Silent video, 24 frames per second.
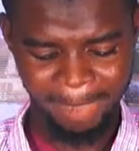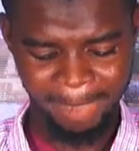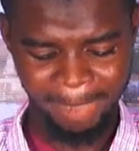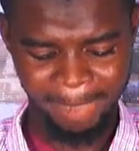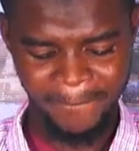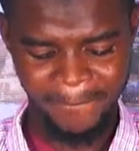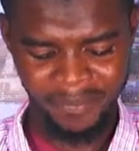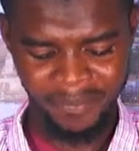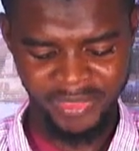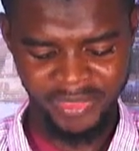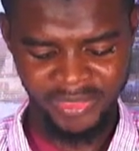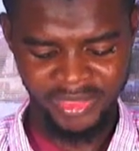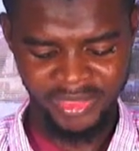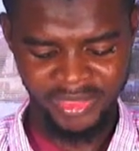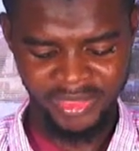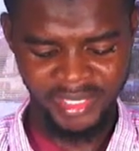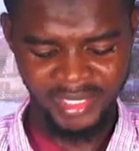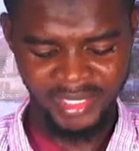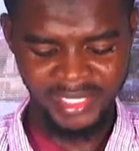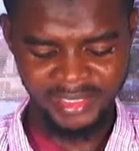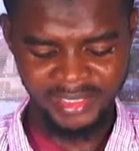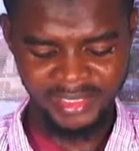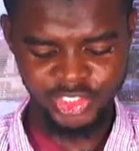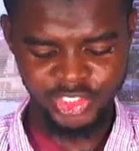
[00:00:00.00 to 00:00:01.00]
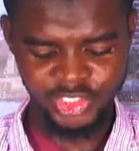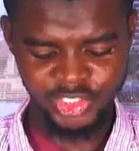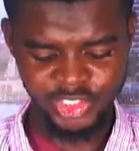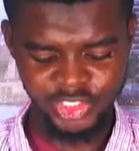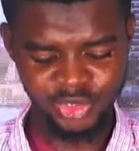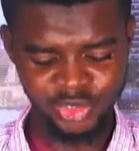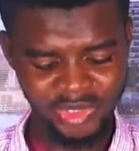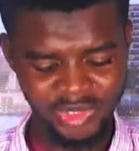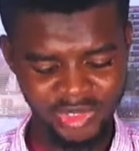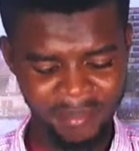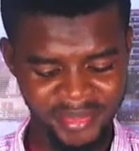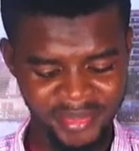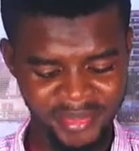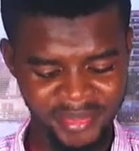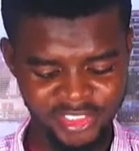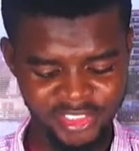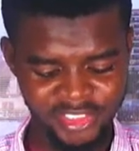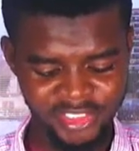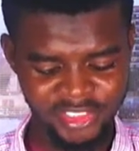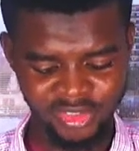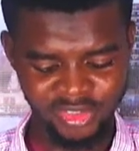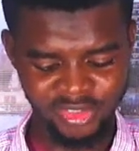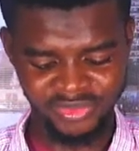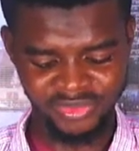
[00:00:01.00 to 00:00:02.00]
The allegations were based on
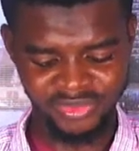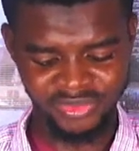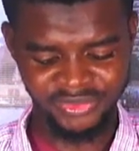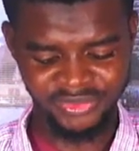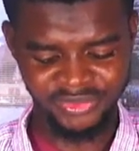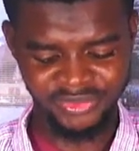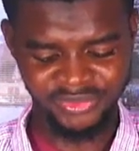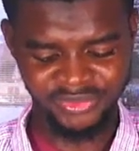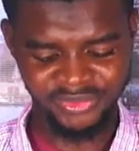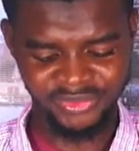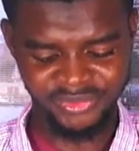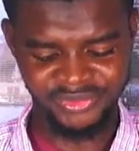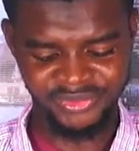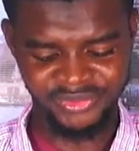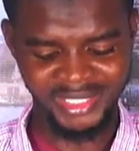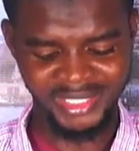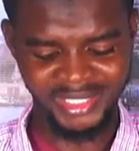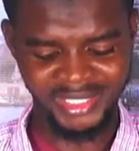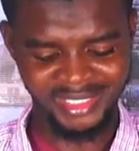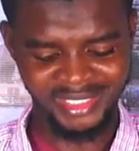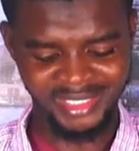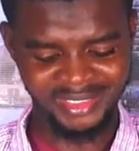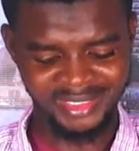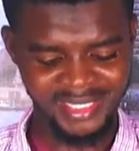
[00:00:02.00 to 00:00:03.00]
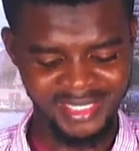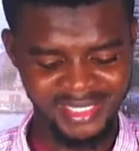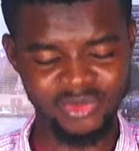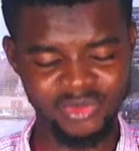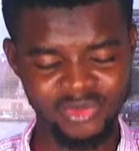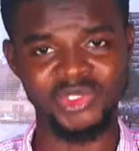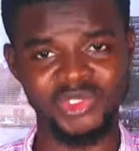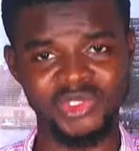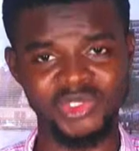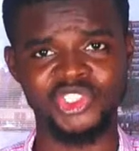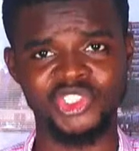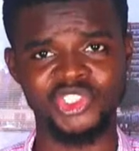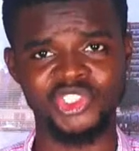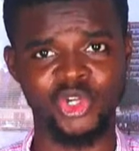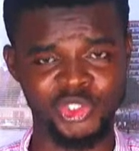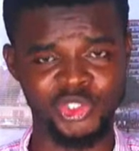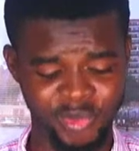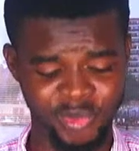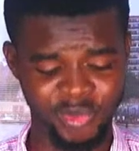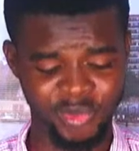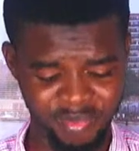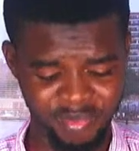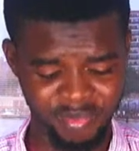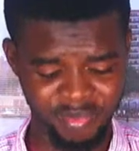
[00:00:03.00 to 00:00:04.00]
fraternizing with Hush
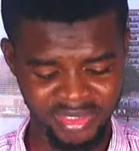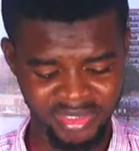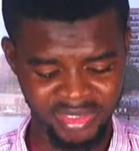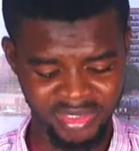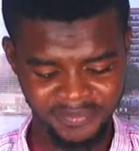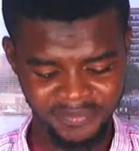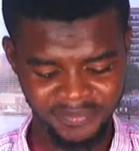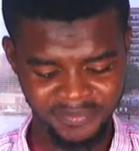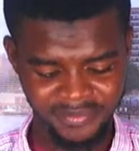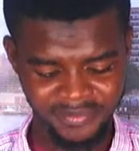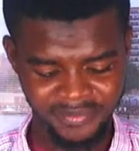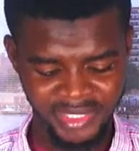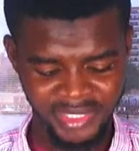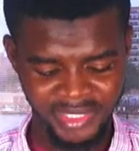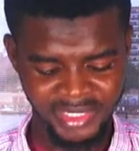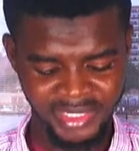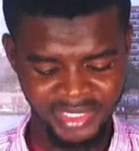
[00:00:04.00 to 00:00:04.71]
Puppy and even